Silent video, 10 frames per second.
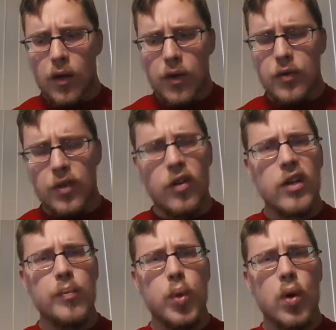Those who don't
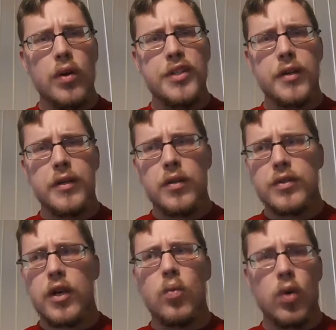get polled are generally
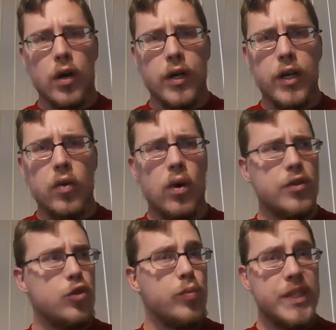those that are working
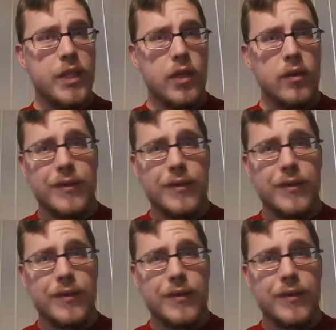or too busy